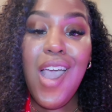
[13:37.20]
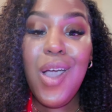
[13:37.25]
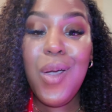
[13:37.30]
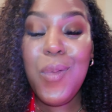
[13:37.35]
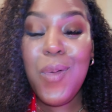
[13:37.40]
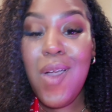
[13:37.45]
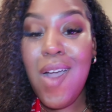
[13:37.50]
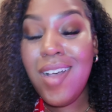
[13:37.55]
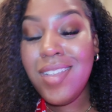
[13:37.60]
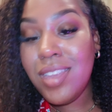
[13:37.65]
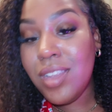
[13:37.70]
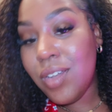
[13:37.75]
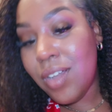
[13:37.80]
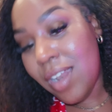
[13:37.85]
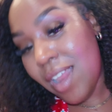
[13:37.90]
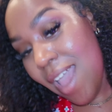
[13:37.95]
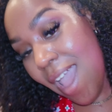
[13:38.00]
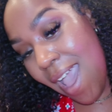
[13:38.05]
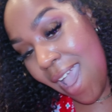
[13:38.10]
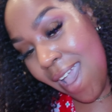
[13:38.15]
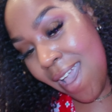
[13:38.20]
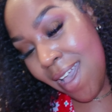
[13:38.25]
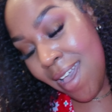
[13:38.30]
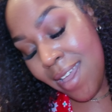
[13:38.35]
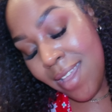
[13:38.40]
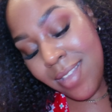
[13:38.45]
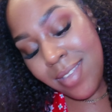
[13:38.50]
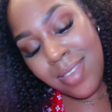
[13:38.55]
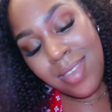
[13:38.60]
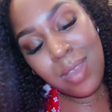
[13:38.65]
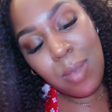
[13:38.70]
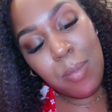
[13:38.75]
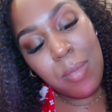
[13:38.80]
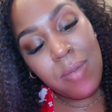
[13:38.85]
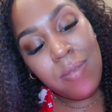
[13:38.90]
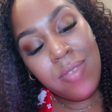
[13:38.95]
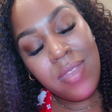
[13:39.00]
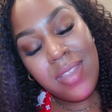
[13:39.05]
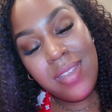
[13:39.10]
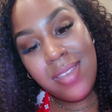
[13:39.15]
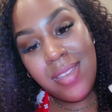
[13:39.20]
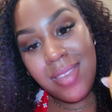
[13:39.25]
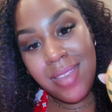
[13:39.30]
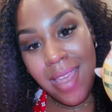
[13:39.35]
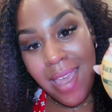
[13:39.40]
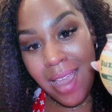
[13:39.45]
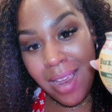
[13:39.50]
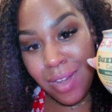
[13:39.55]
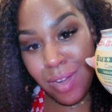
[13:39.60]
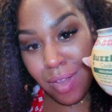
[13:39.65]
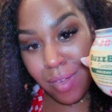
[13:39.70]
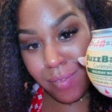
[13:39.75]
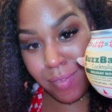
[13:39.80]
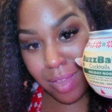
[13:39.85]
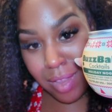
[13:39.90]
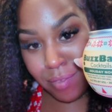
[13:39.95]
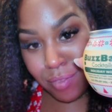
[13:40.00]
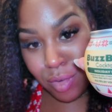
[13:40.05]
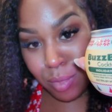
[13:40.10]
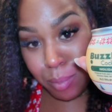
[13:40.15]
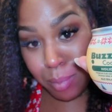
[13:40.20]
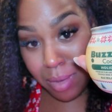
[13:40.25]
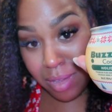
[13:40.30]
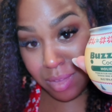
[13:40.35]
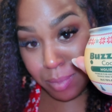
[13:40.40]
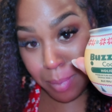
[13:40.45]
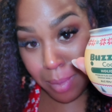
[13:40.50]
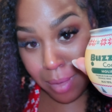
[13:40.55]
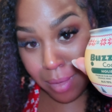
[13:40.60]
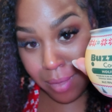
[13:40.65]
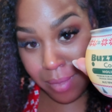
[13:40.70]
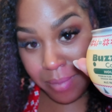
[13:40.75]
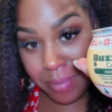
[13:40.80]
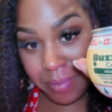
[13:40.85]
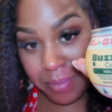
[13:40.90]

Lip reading: We're also going to add some of this eggnog flavored buzzball.